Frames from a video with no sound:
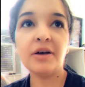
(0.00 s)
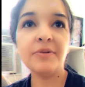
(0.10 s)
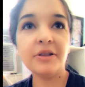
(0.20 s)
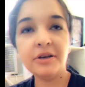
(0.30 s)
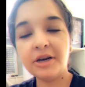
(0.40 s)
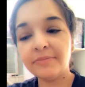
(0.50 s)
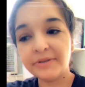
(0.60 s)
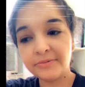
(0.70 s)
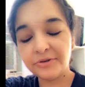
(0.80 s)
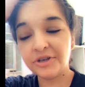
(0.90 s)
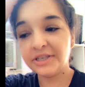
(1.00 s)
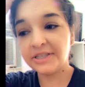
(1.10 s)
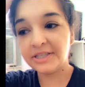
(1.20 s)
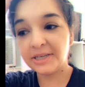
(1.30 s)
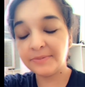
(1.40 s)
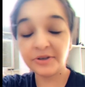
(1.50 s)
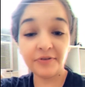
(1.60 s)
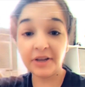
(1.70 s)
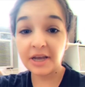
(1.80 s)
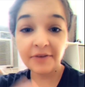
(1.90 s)
I'm gonna look up some tricks and tips, or
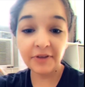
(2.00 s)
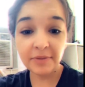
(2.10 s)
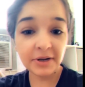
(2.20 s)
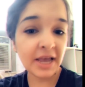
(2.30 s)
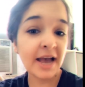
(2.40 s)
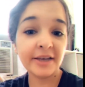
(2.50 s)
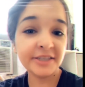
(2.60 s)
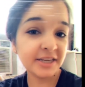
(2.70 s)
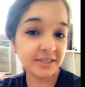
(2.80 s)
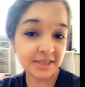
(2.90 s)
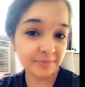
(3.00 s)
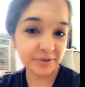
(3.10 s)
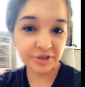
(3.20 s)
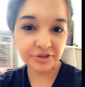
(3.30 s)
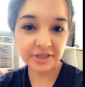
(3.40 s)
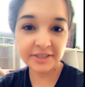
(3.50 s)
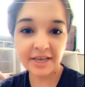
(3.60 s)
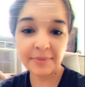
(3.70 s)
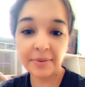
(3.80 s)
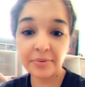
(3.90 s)
if anybody has any tips or tricks
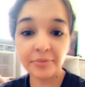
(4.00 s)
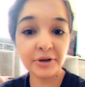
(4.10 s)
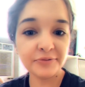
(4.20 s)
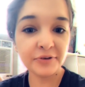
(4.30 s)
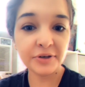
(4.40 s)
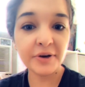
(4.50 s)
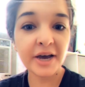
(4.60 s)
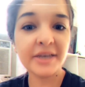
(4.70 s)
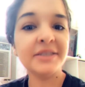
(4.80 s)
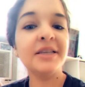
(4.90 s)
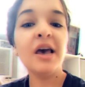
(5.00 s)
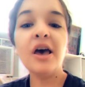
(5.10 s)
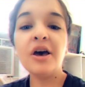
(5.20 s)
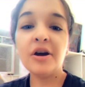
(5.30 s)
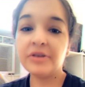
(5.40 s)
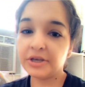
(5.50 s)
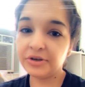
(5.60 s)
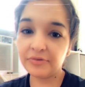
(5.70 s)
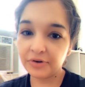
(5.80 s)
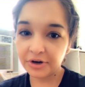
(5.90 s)
that maybe worked for you guys, or that
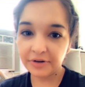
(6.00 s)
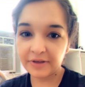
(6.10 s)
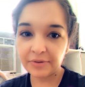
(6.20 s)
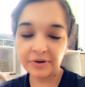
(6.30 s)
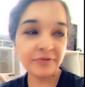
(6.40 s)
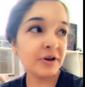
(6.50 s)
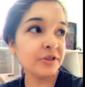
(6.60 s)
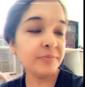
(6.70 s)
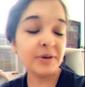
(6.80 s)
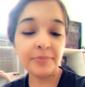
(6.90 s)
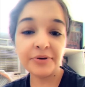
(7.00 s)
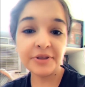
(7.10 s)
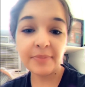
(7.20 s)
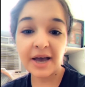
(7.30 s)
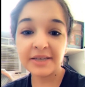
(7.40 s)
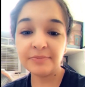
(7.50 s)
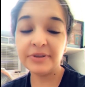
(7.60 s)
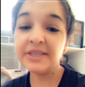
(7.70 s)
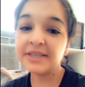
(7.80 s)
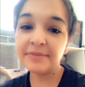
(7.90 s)
you have heard of that worked for other people in the past,
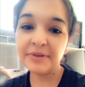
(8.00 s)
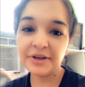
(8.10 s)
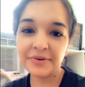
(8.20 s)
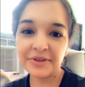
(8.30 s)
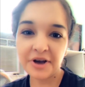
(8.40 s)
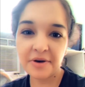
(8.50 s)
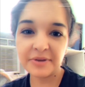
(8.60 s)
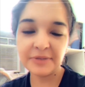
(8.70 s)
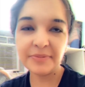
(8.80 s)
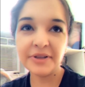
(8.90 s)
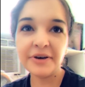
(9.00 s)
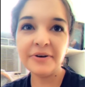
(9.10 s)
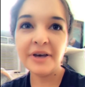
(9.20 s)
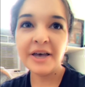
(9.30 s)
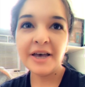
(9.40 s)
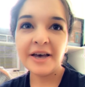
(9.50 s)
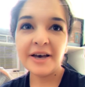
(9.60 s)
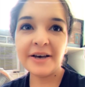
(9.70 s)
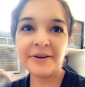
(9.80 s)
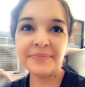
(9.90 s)
please let me know in the comments below.
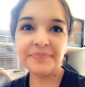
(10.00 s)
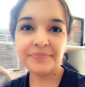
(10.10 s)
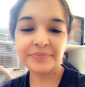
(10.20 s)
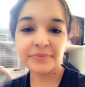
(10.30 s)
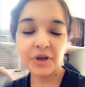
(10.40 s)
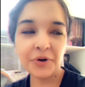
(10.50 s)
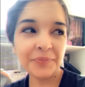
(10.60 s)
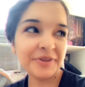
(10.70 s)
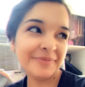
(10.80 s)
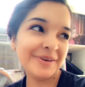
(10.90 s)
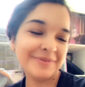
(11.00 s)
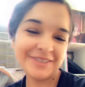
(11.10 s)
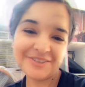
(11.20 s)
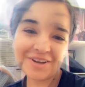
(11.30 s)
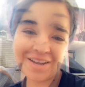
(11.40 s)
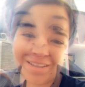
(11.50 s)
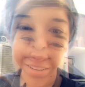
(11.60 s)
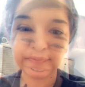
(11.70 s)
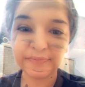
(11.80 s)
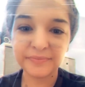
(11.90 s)
Oh, the baby's crying. I
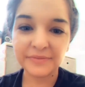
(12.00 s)
gotta go.